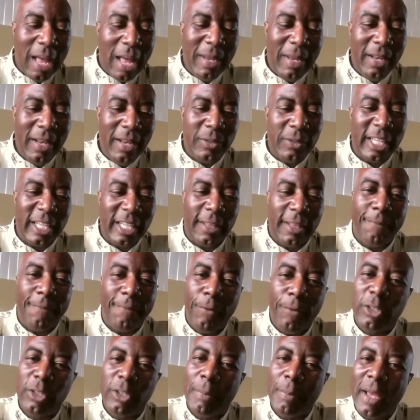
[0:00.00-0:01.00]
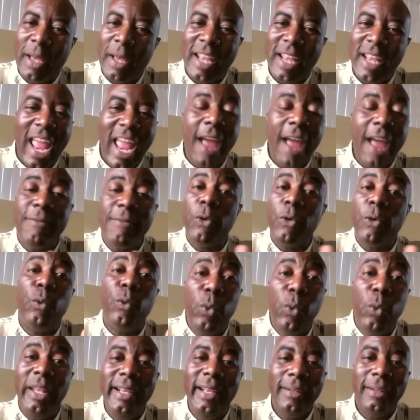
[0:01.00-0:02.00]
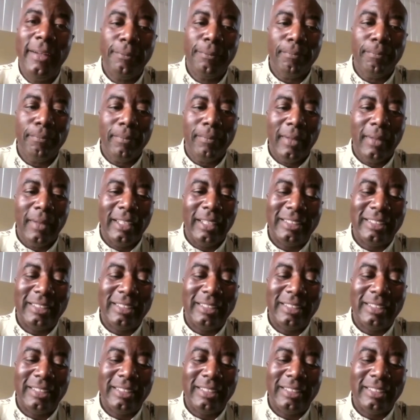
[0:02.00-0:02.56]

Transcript: I mean, it was like the first time I'd ever really